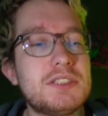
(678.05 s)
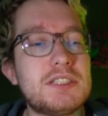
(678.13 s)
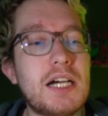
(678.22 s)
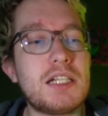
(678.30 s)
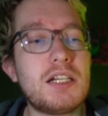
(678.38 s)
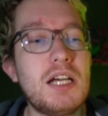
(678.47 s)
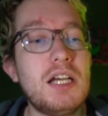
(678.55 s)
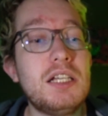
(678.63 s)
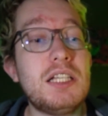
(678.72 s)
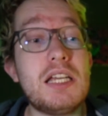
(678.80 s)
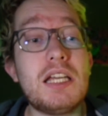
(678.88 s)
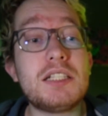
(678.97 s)
like
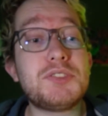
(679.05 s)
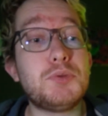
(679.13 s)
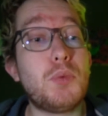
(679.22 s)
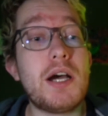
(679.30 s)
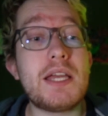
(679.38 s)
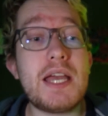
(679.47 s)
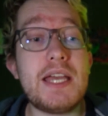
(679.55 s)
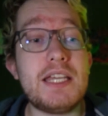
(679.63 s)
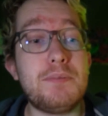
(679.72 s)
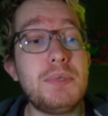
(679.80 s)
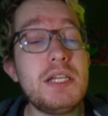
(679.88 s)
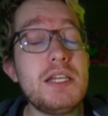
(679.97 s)
X, Y,
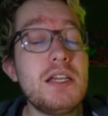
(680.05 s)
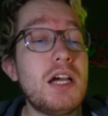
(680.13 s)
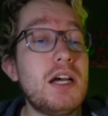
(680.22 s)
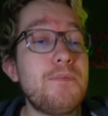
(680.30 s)
A, B,